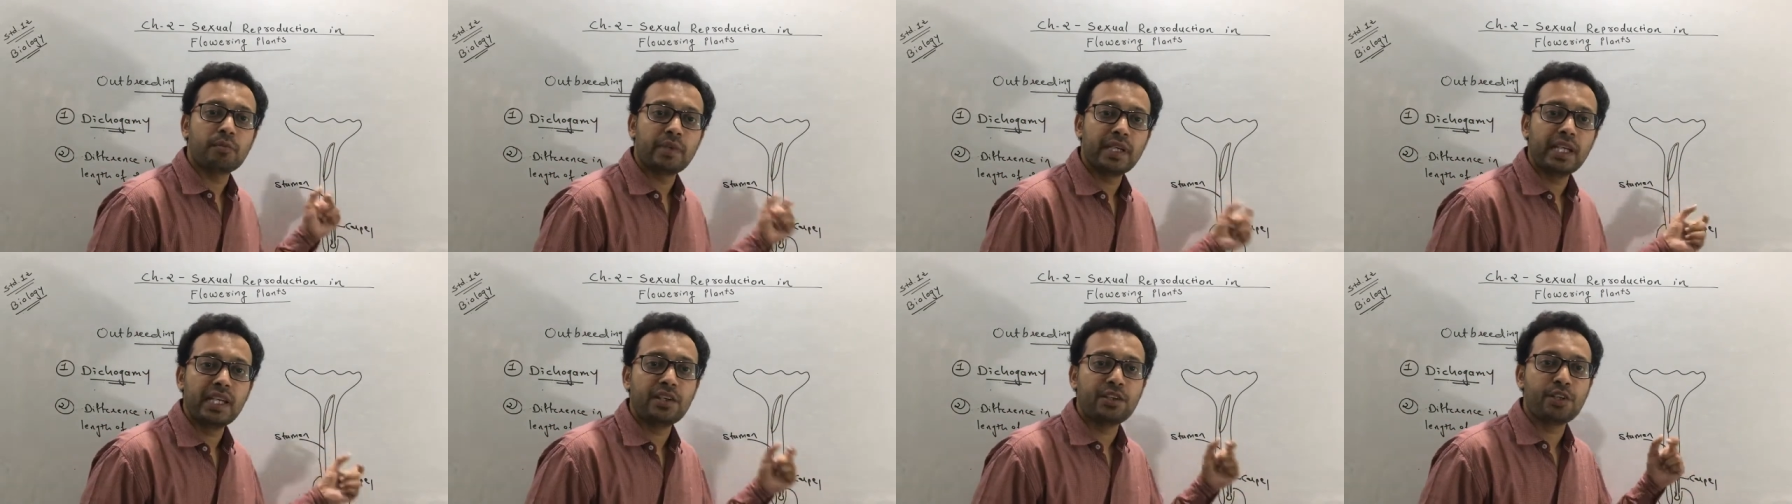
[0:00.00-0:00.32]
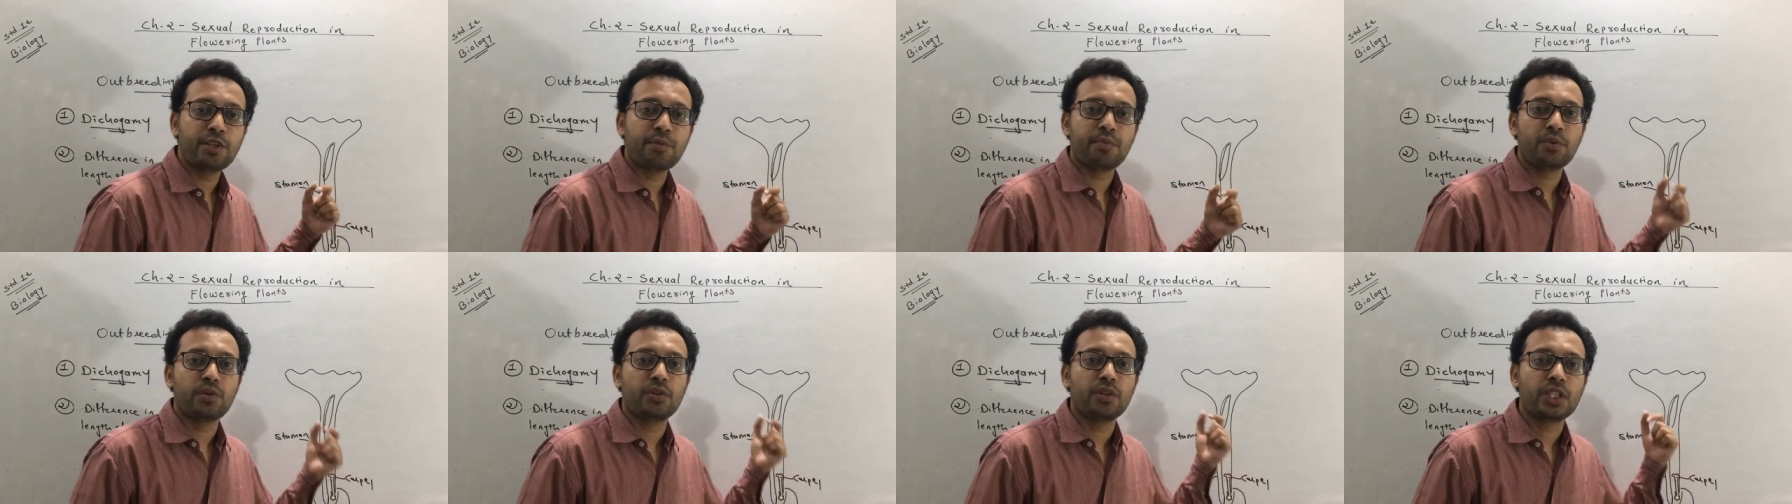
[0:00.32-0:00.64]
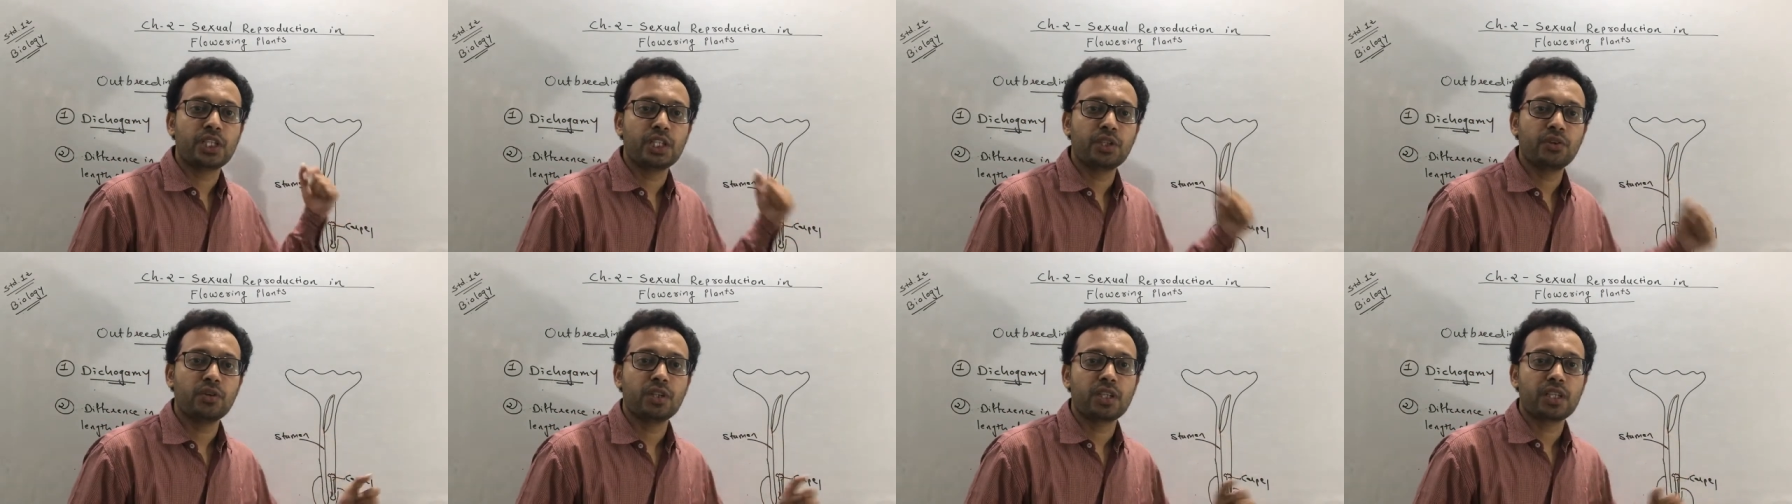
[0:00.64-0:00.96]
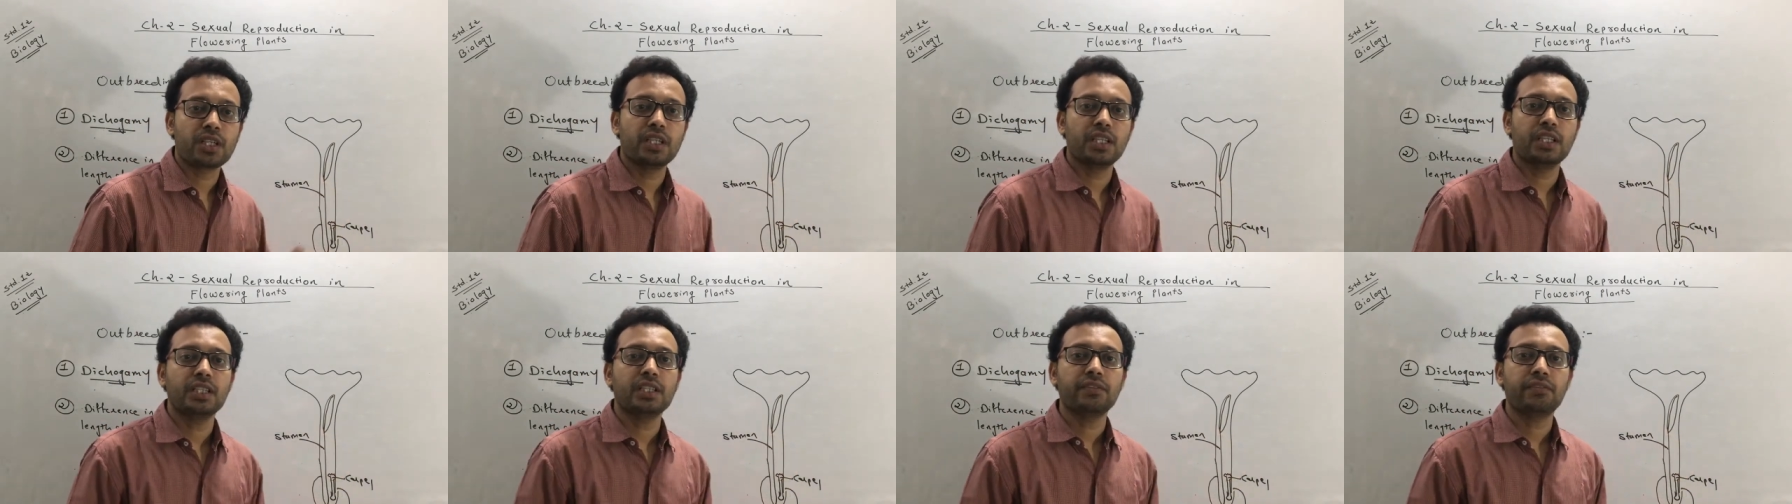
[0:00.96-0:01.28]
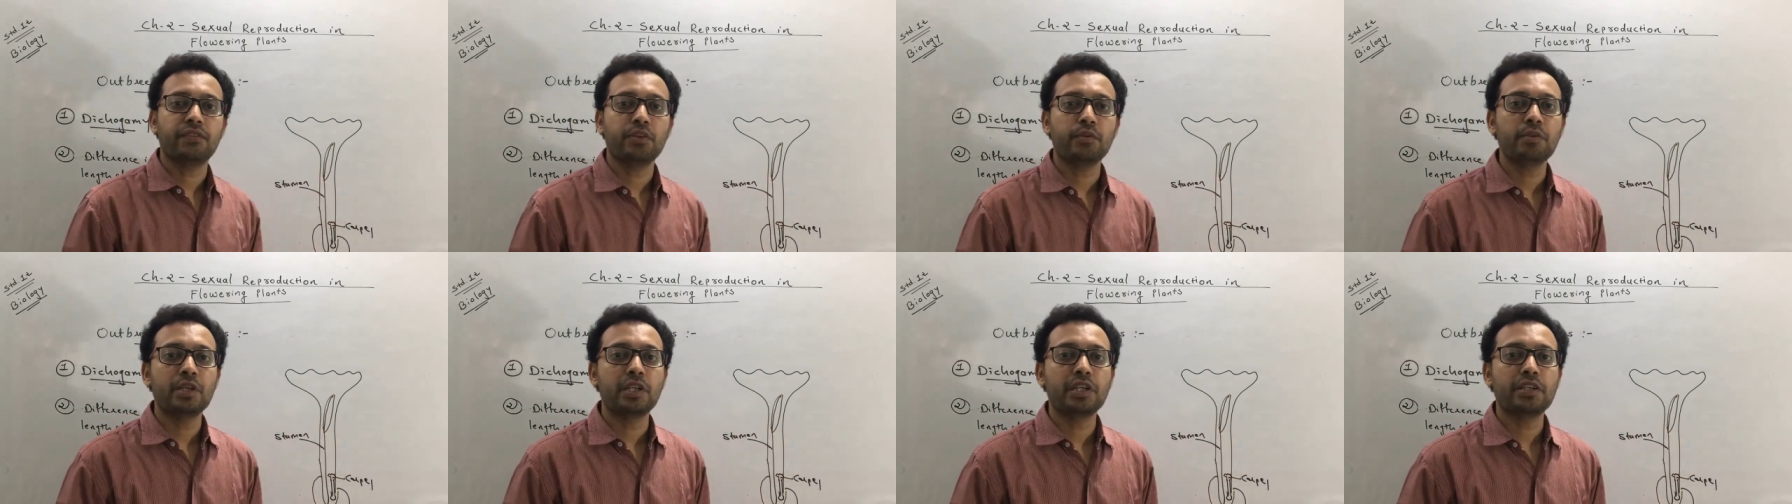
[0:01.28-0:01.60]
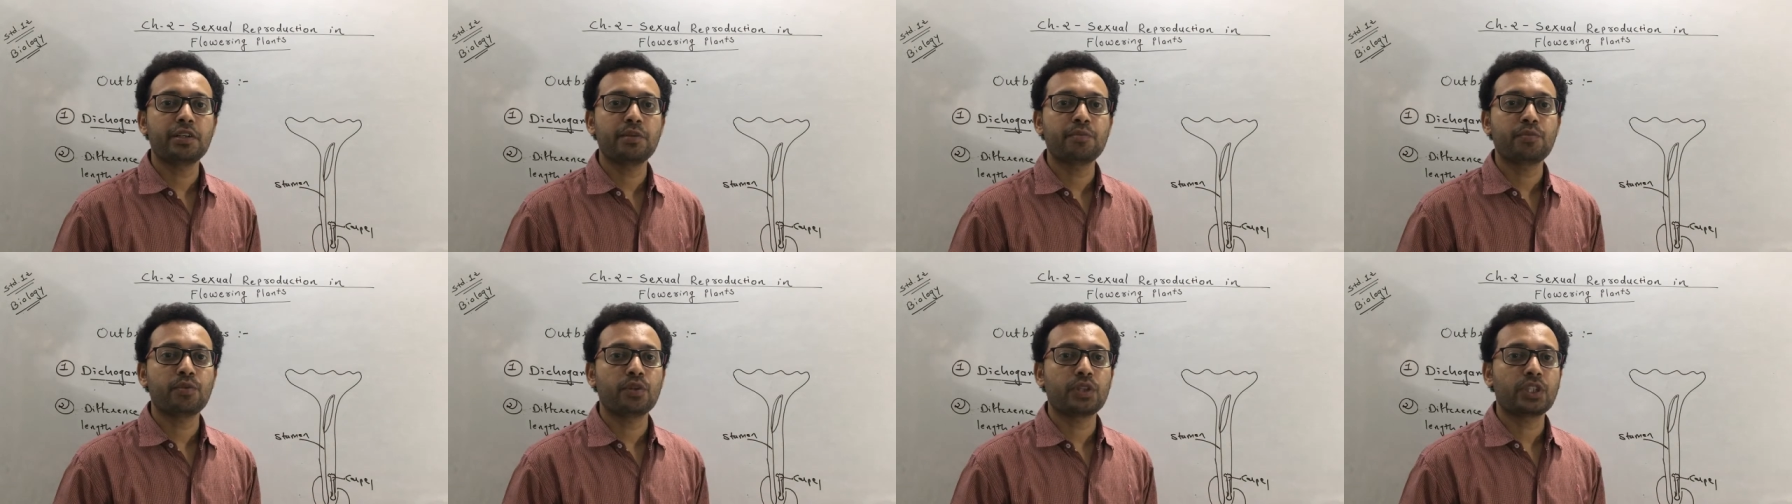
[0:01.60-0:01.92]
male reproductive organ and the female
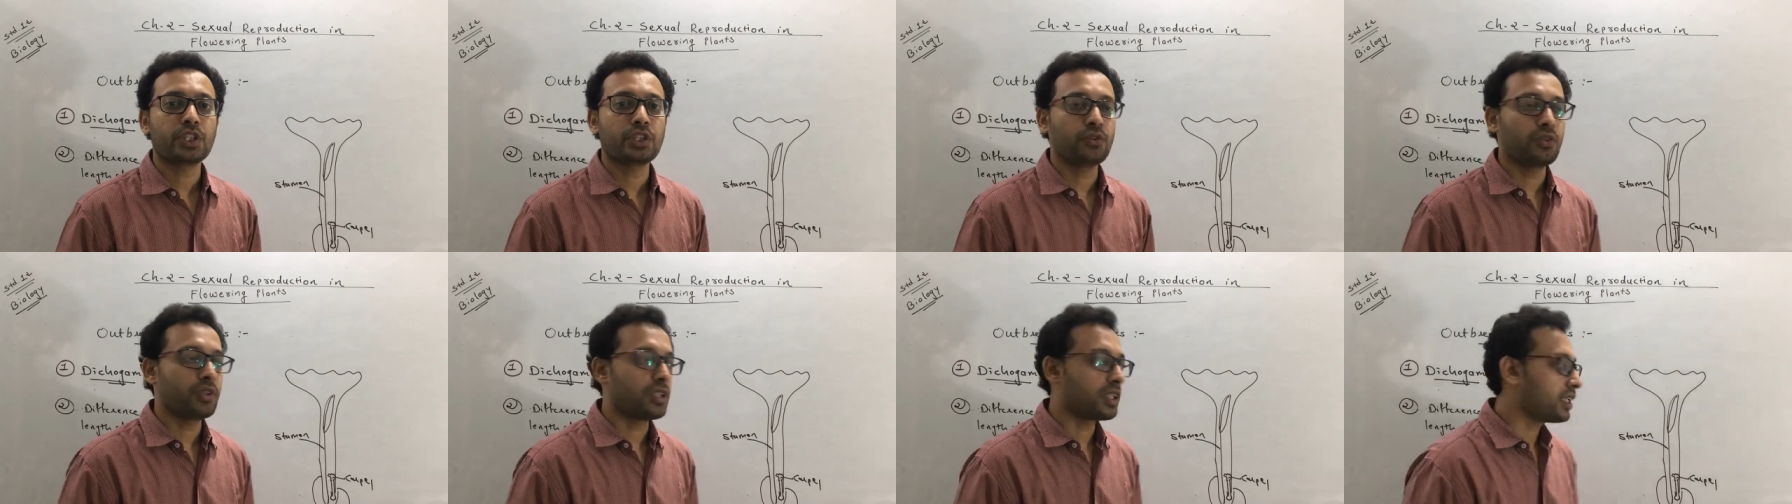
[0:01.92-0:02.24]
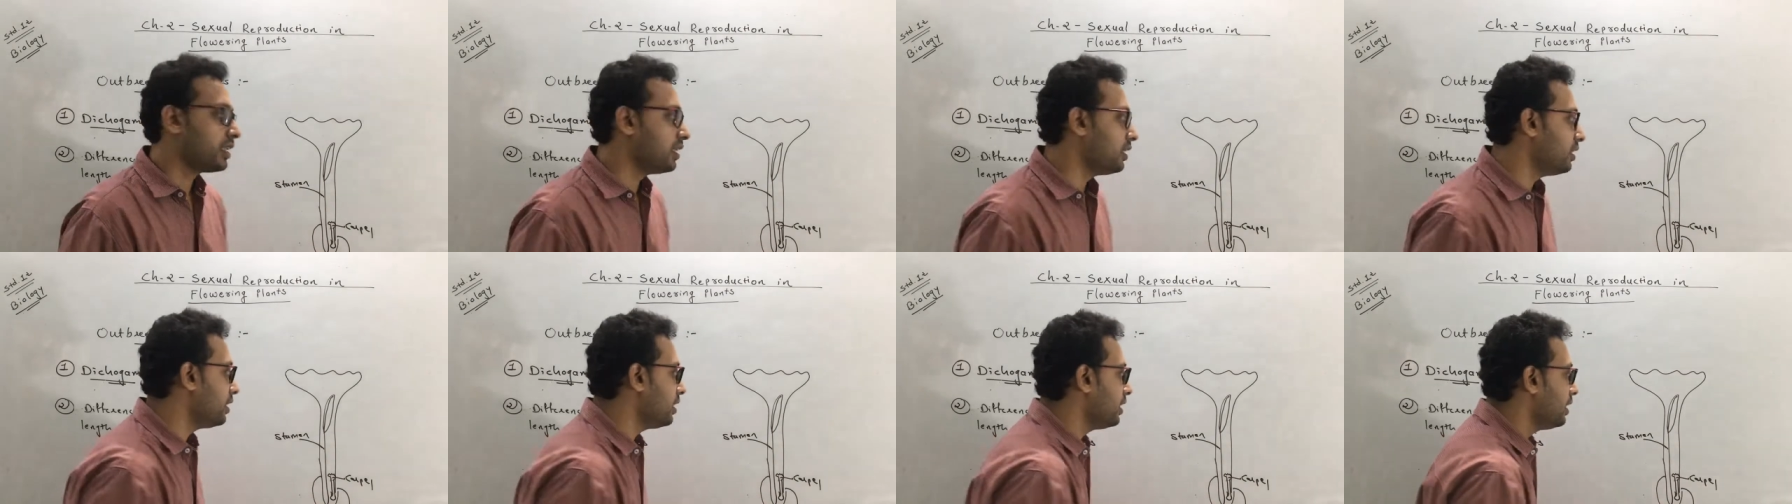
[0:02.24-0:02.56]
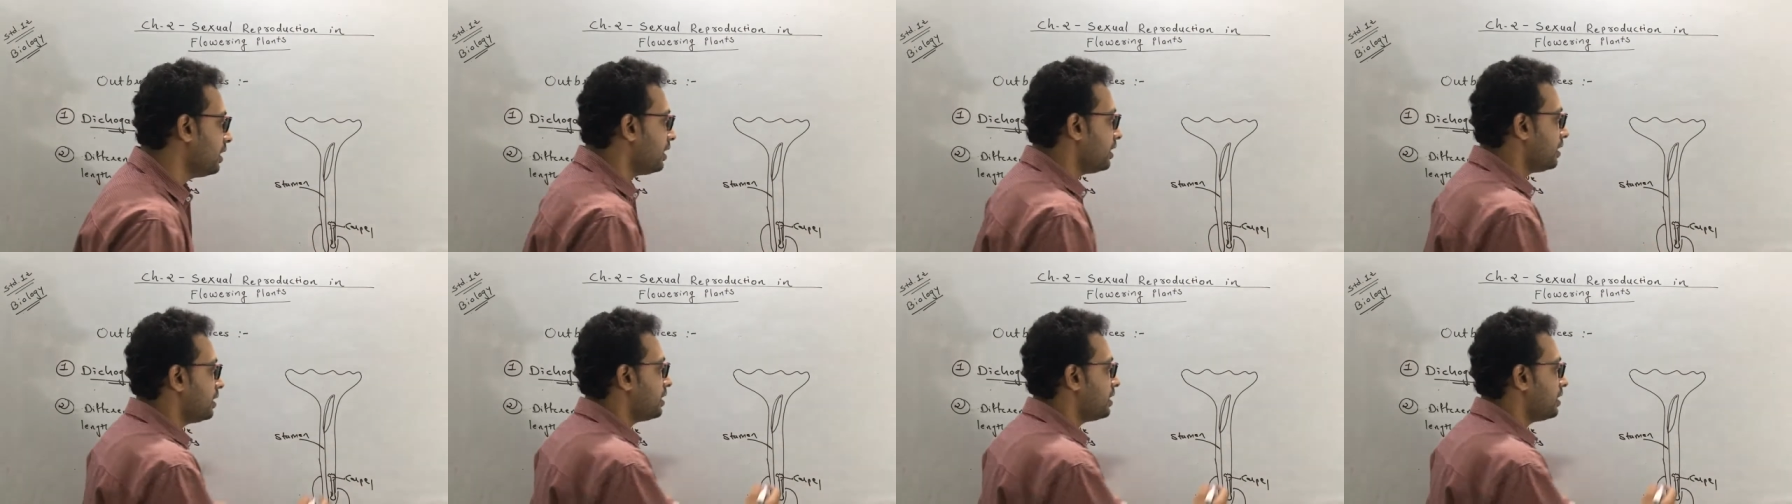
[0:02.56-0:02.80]
reproductive organ,